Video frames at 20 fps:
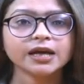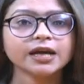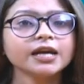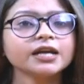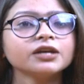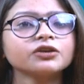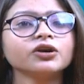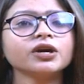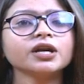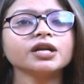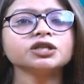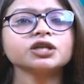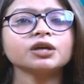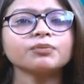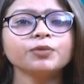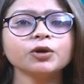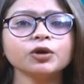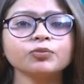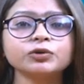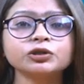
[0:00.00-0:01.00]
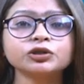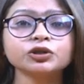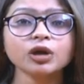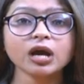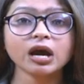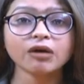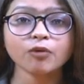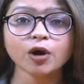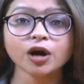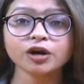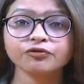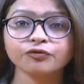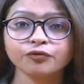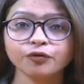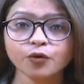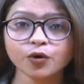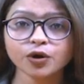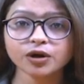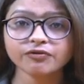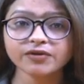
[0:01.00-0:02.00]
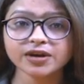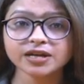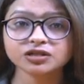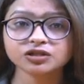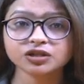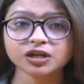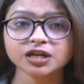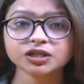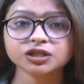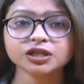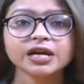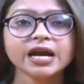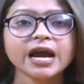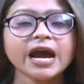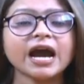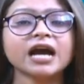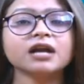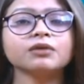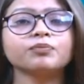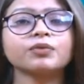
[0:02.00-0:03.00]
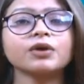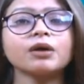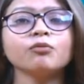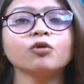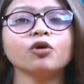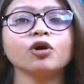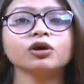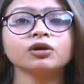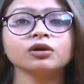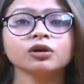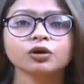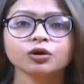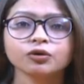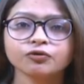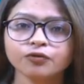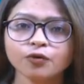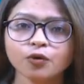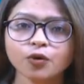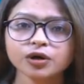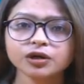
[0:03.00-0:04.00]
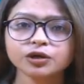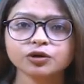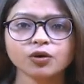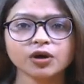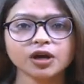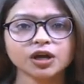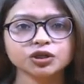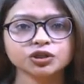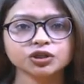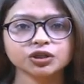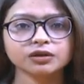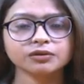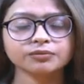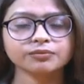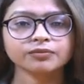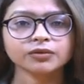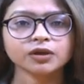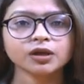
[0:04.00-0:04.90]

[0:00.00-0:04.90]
Encouraging people to avoid food wastage and promote food donation.